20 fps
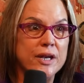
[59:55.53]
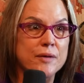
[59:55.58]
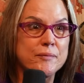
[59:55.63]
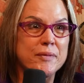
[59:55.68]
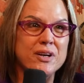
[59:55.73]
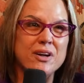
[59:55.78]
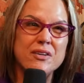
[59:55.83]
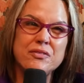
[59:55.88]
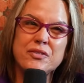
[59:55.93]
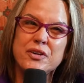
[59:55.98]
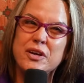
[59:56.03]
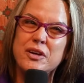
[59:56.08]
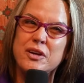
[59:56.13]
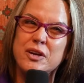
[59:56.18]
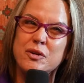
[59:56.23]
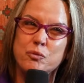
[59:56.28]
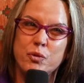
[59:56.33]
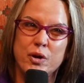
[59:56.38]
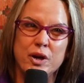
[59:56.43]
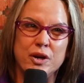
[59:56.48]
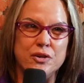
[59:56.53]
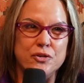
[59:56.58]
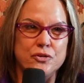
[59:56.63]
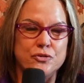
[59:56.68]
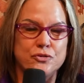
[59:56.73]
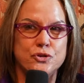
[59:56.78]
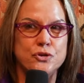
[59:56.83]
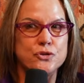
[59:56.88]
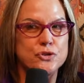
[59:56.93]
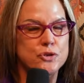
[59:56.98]
I mean, not that he didn't win at
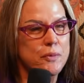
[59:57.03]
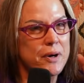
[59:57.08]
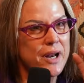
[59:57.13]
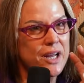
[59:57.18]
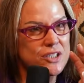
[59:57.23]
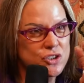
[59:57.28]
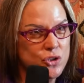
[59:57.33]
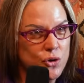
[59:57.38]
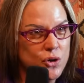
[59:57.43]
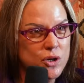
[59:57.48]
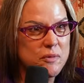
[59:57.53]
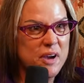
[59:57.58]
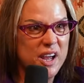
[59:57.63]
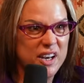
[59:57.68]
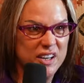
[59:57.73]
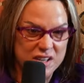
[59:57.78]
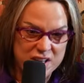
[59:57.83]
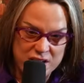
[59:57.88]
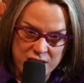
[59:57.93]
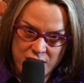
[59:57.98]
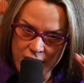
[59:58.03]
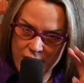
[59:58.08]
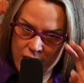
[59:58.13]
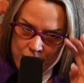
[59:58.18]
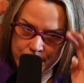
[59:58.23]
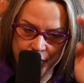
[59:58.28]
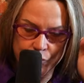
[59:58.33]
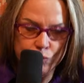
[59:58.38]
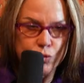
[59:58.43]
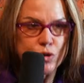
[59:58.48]
junior, but I showed him
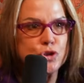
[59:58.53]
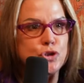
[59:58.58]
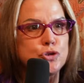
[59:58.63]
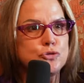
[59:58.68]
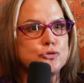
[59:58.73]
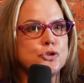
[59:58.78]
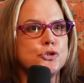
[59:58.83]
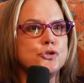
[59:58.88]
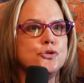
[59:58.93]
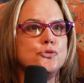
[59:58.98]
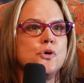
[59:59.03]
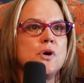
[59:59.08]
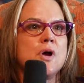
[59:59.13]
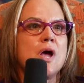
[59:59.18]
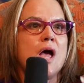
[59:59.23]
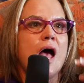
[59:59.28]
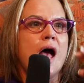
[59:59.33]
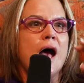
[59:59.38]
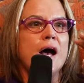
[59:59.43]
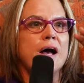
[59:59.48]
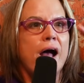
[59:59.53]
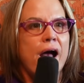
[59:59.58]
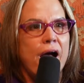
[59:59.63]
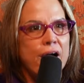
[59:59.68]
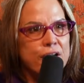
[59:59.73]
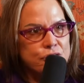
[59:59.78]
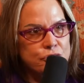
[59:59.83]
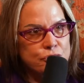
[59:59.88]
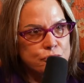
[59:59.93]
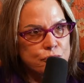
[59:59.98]
what you do, how
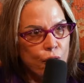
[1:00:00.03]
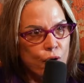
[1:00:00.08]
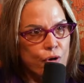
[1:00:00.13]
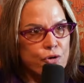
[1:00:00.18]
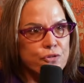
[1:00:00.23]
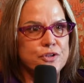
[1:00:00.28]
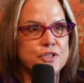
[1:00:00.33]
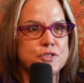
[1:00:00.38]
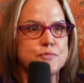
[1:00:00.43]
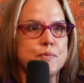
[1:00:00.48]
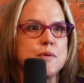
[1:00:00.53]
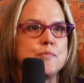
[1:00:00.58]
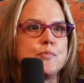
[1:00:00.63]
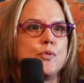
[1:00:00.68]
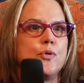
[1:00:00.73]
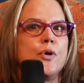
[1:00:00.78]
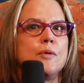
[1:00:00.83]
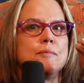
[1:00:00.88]
you are to these people.